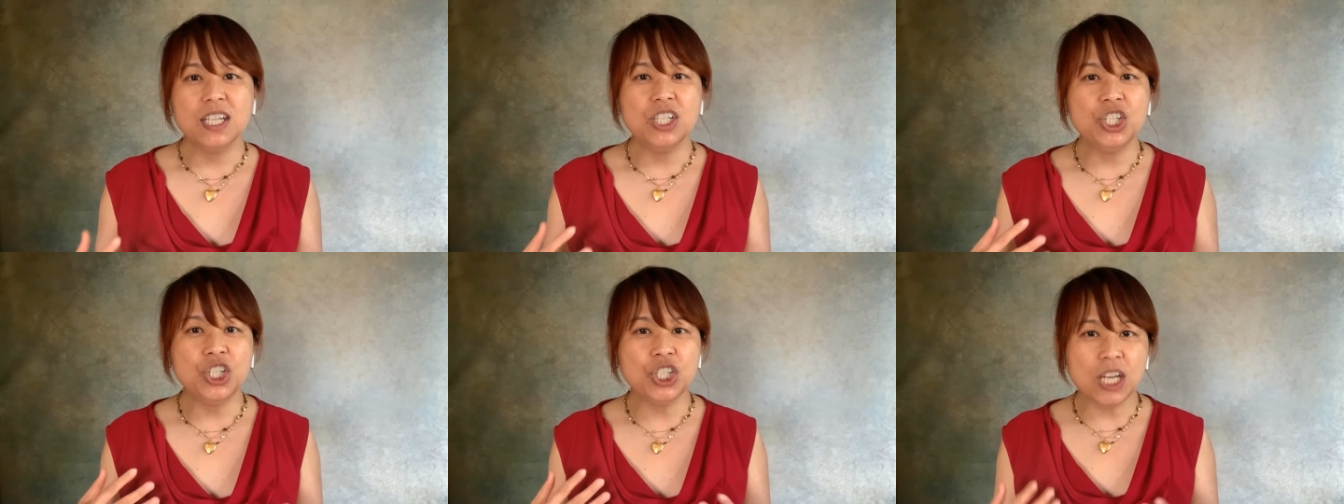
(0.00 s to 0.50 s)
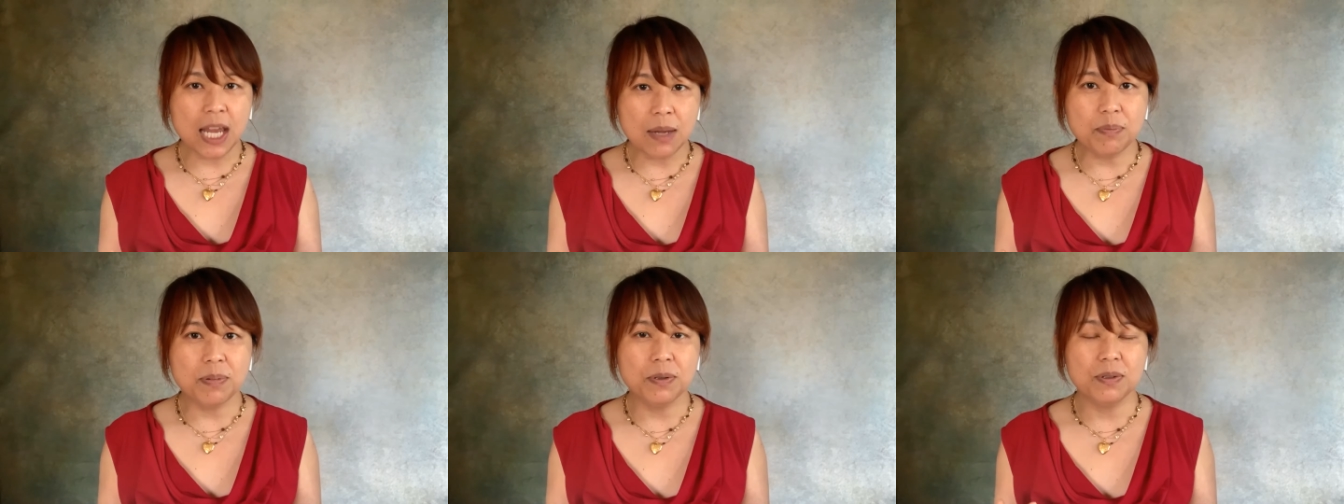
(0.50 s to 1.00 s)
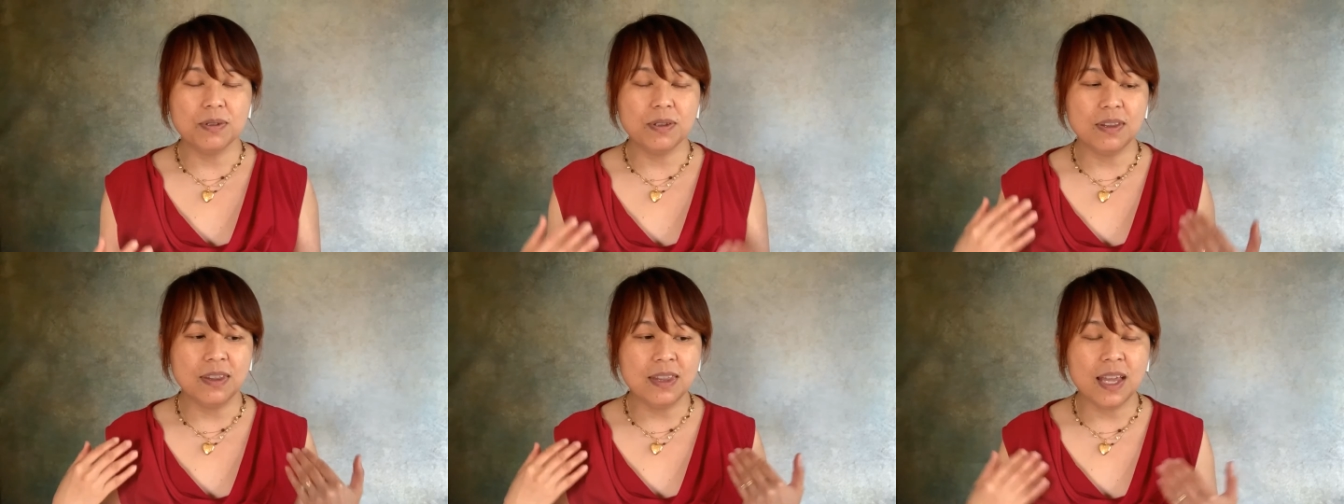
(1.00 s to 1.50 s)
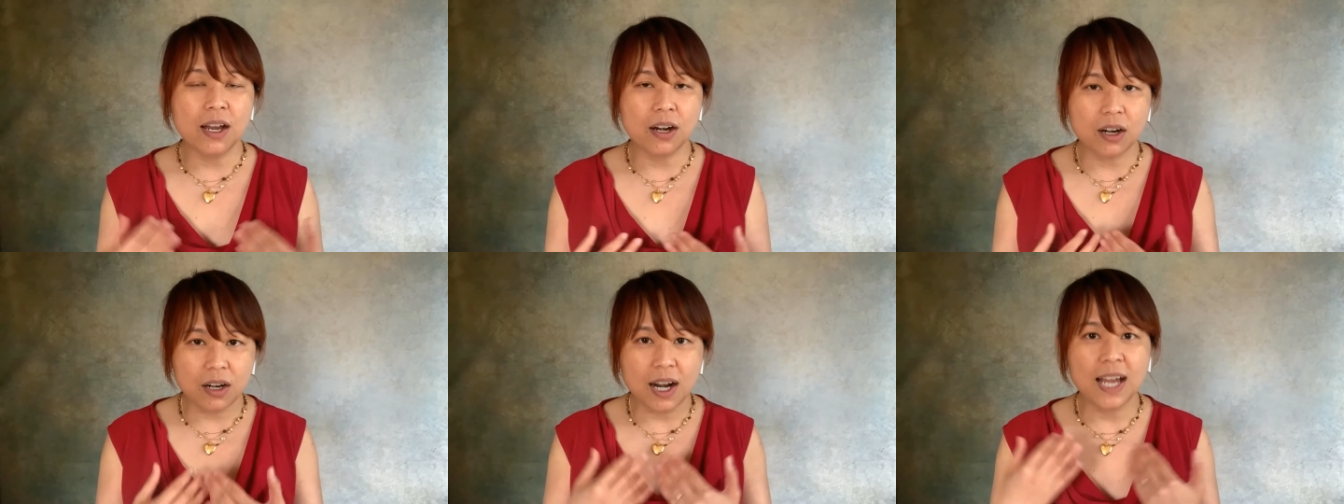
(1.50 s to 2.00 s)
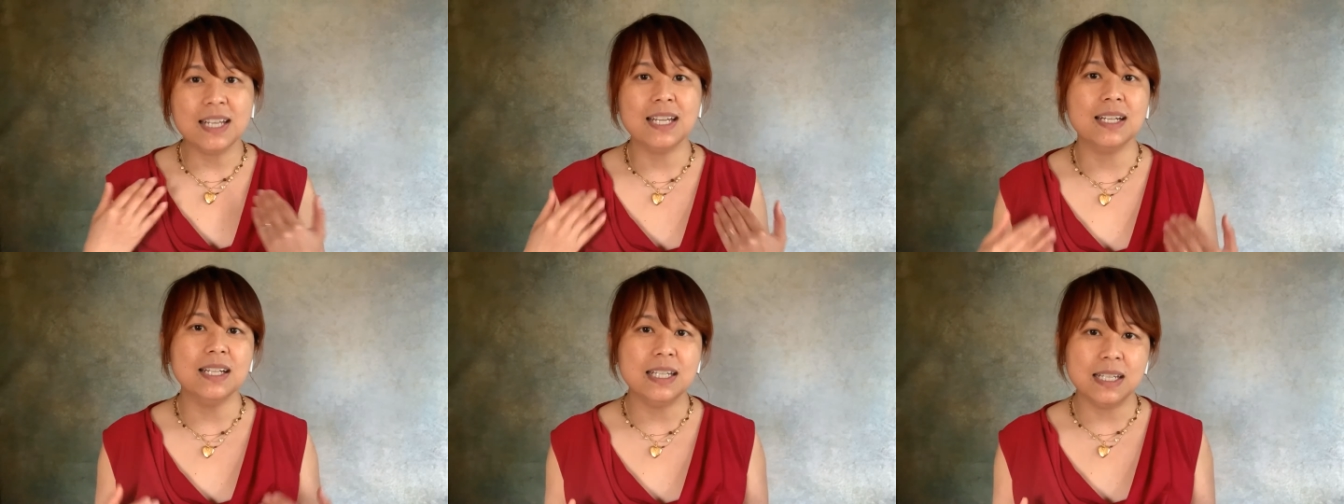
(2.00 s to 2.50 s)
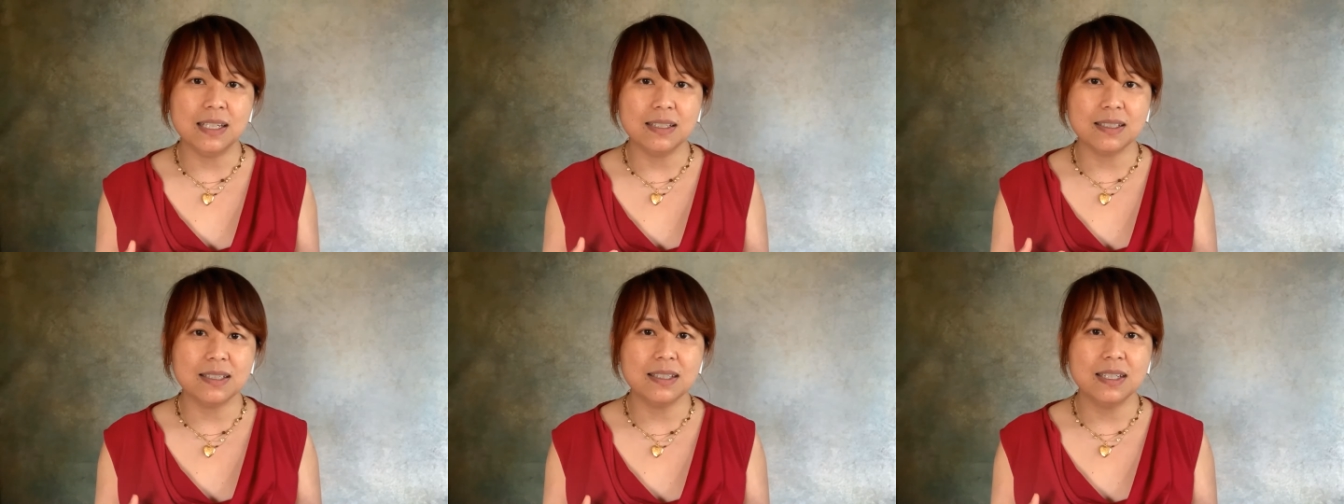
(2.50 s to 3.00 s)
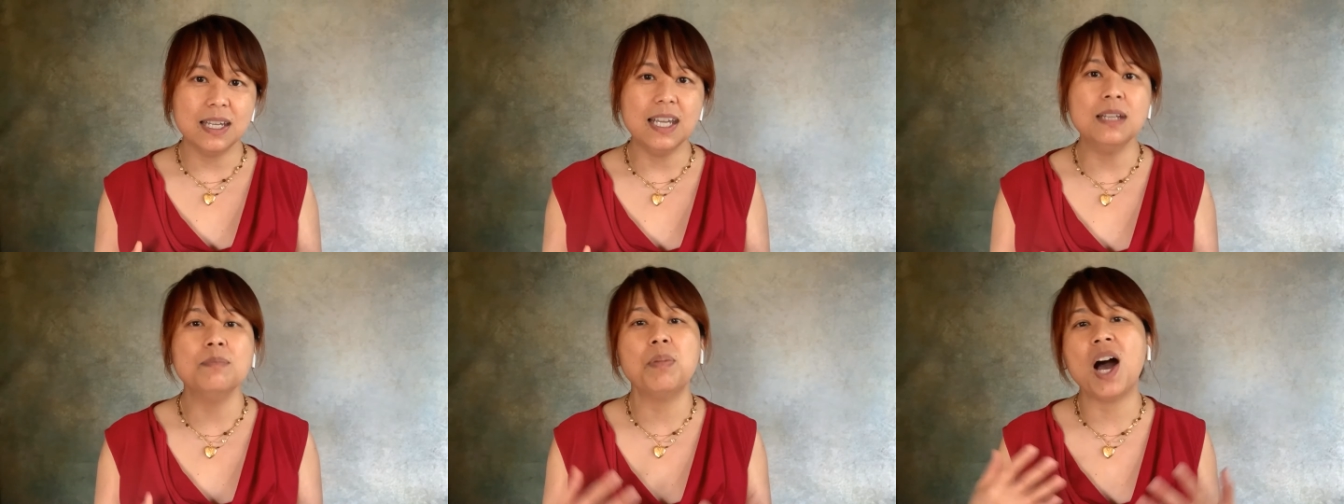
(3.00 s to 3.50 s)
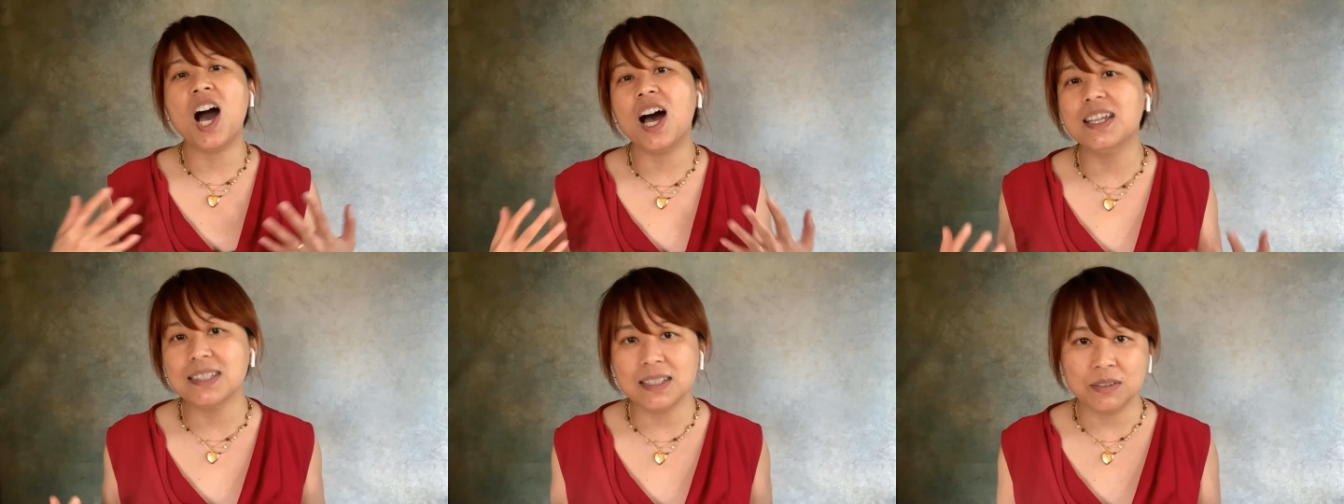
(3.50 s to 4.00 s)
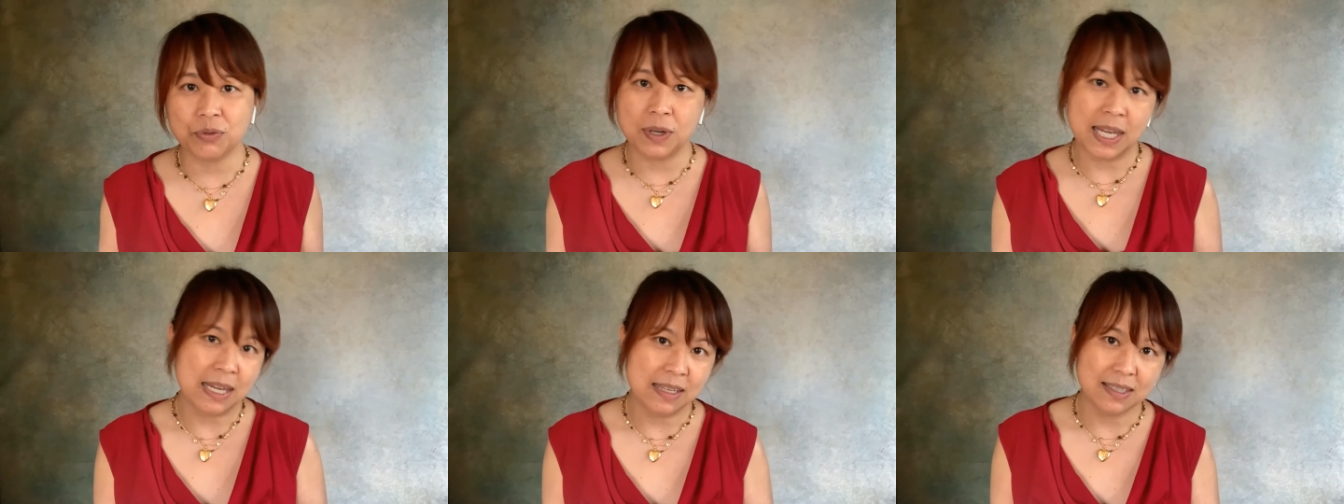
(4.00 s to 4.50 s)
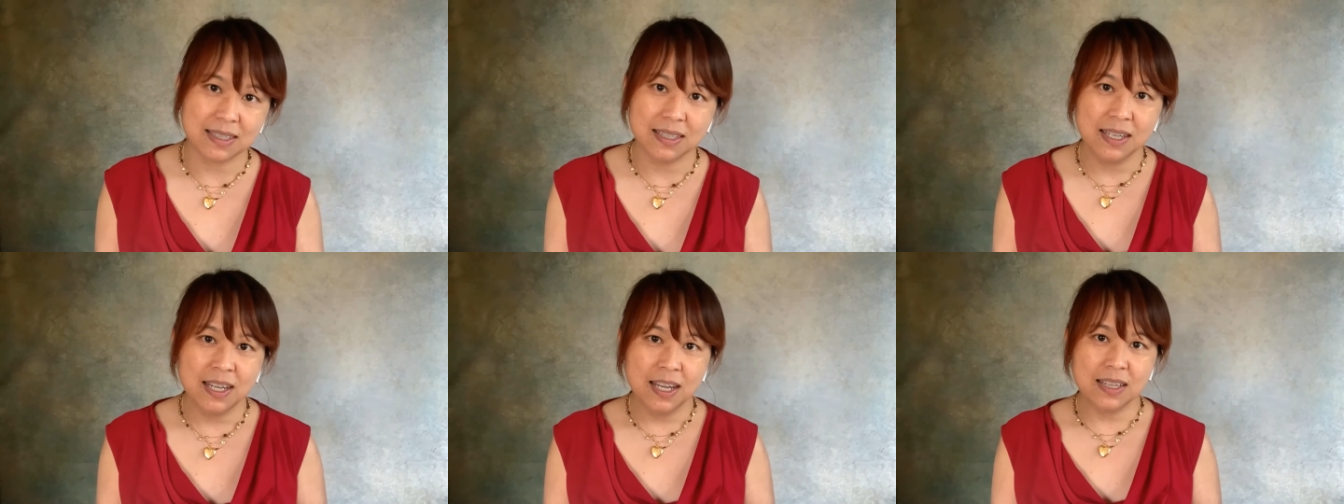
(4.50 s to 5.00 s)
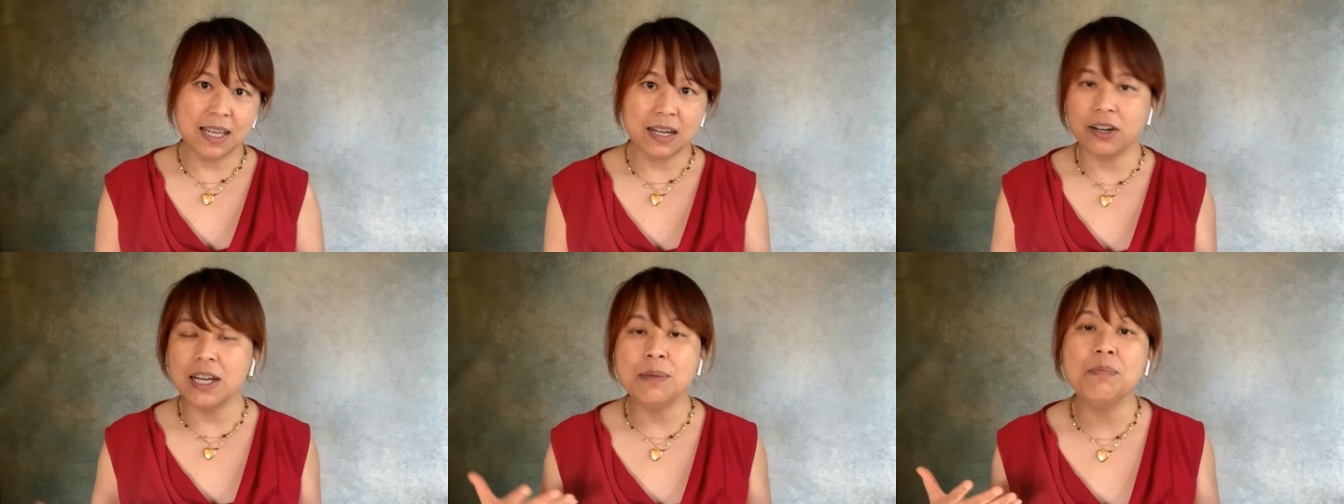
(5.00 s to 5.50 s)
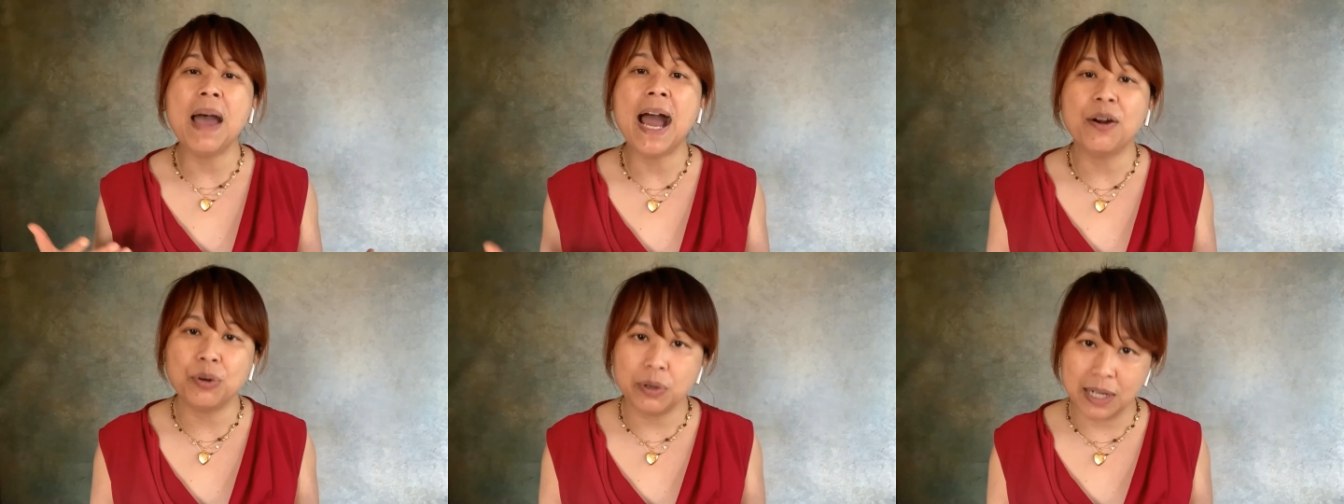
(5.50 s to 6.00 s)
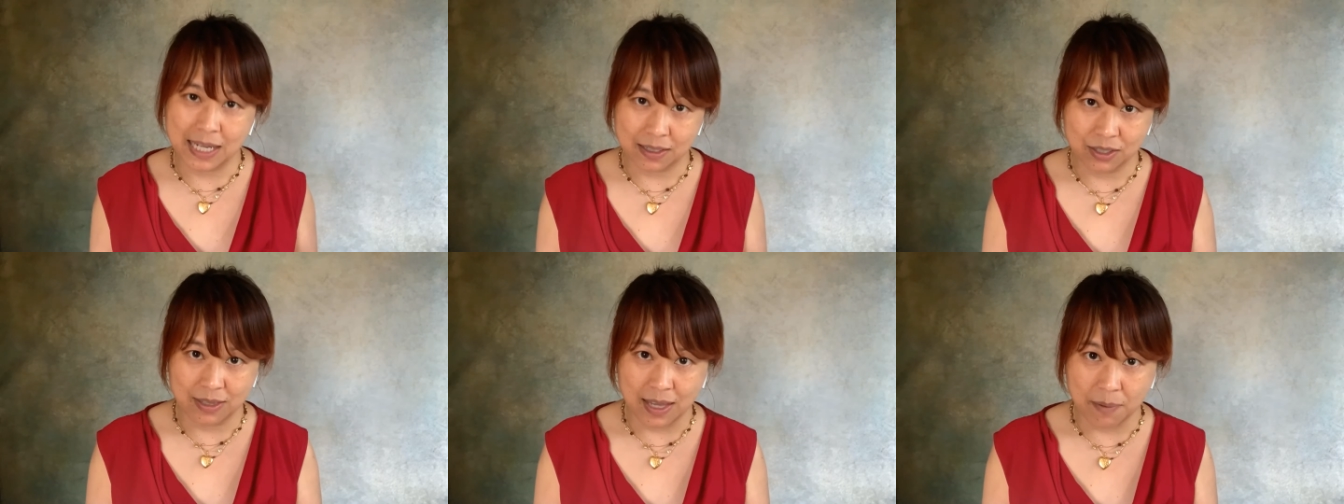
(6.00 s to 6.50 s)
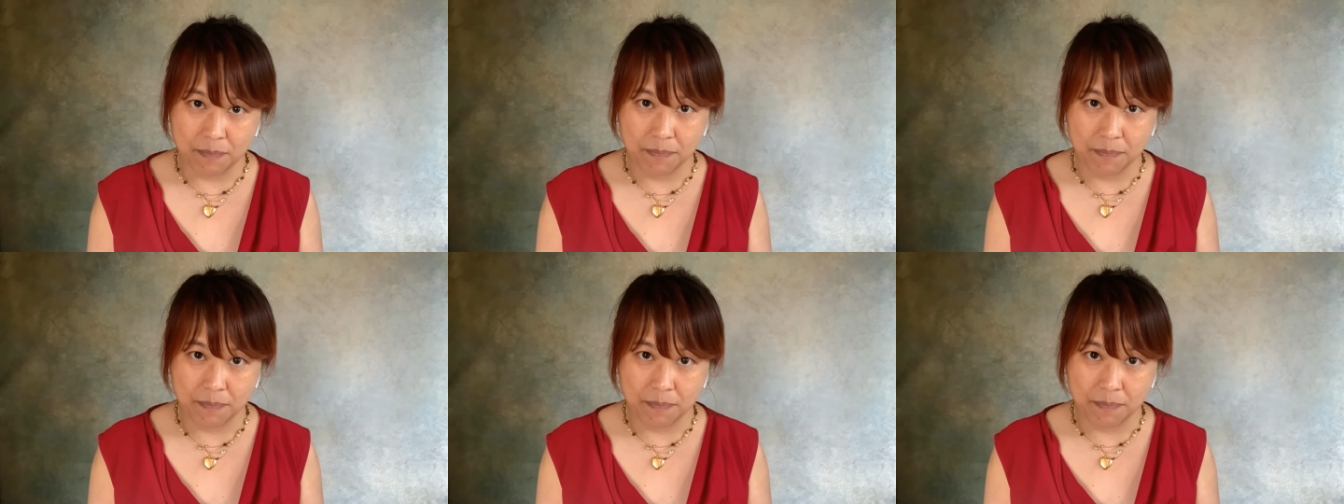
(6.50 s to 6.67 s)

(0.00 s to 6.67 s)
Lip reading: shape their identities in positive ways that are empowering to them.